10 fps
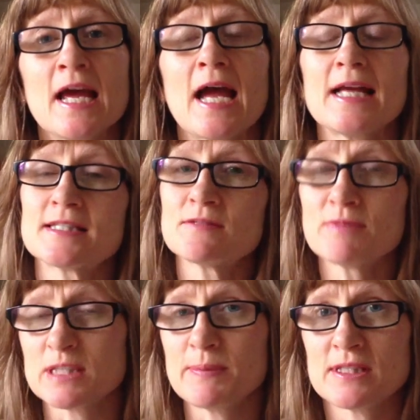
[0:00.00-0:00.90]
and some
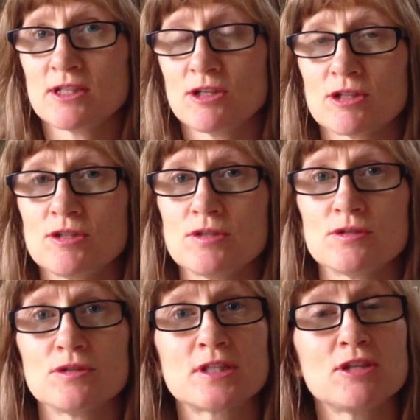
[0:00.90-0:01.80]
recipes that you can
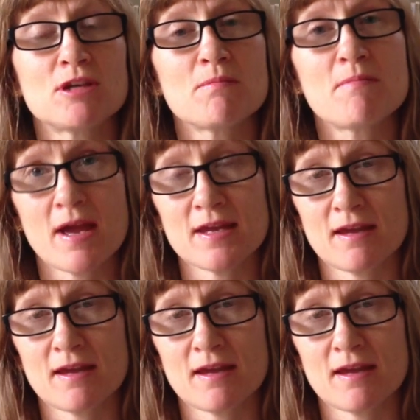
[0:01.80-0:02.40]
use, that you can make